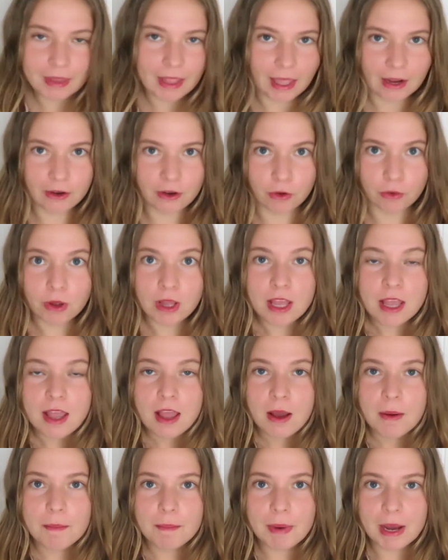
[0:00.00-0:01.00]
I don't know,
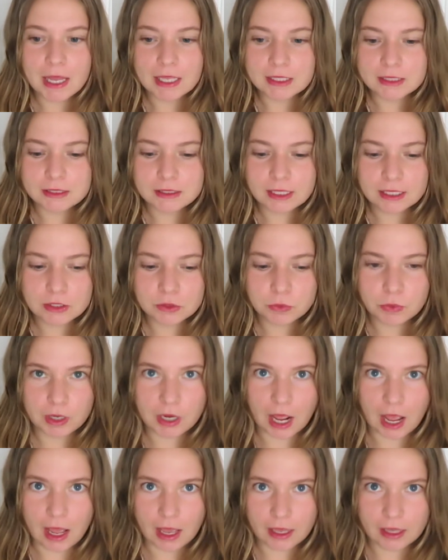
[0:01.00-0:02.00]
but that's
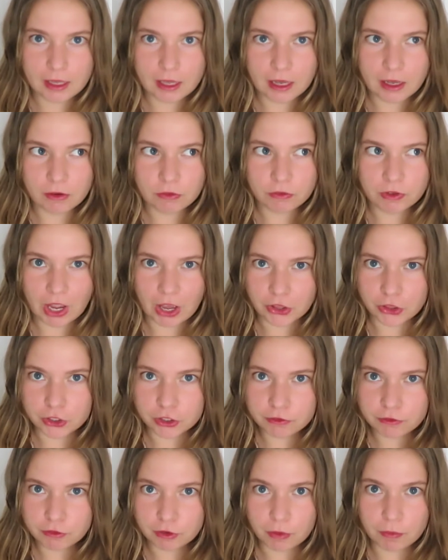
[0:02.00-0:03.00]
what I have
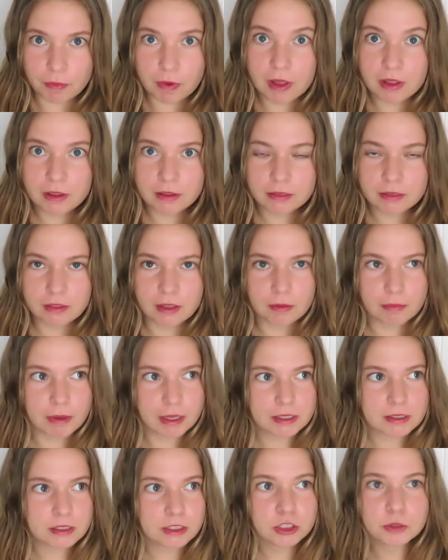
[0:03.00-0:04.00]
gathered from the
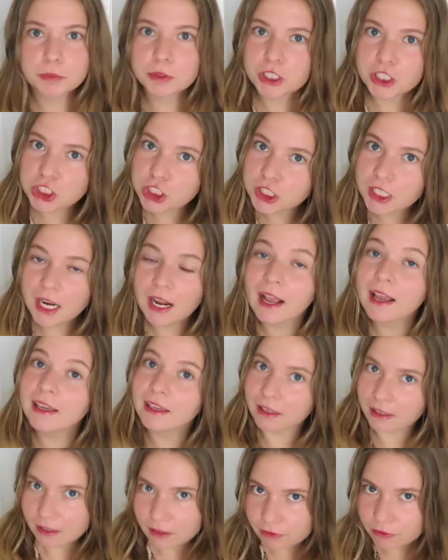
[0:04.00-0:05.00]
best interpretation that I
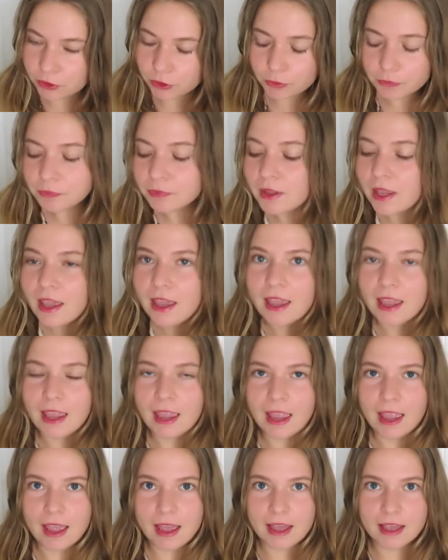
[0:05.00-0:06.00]
can give you.
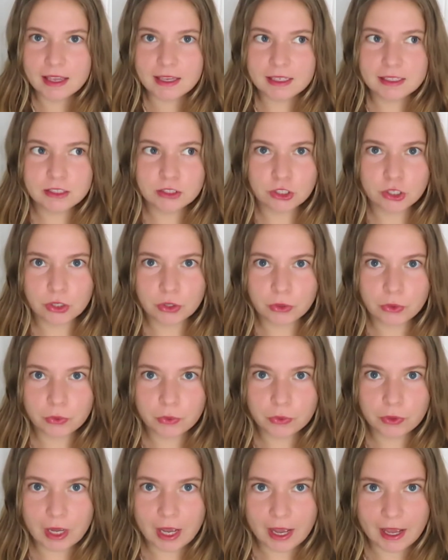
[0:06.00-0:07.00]
And
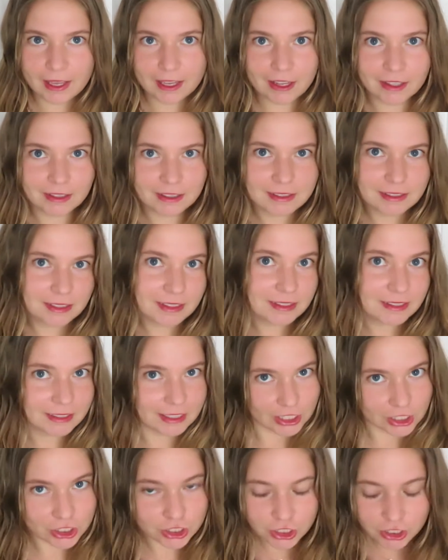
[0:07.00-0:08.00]
so I got these things
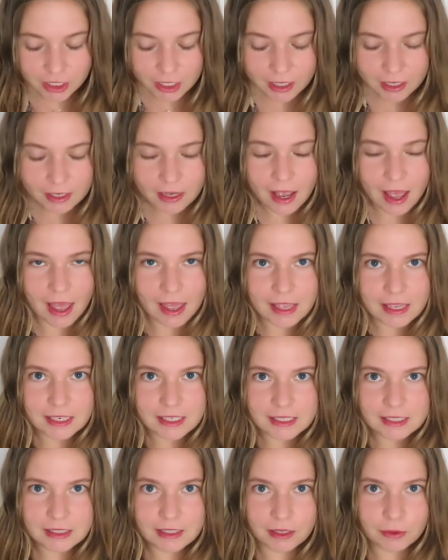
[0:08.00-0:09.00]
yesterday
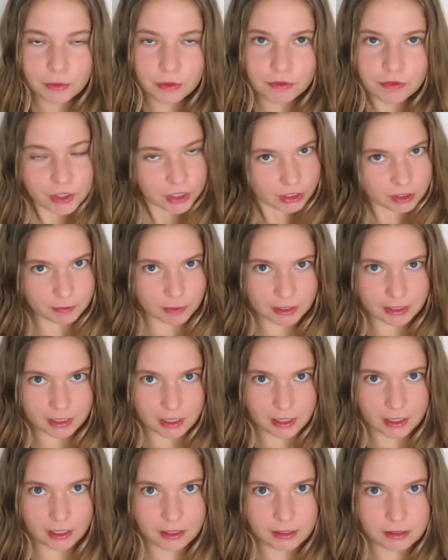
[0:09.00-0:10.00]
and they were very
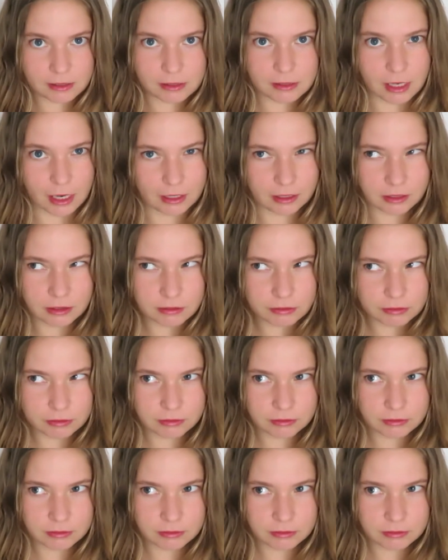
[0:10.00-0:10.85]
spontaneous, kind of.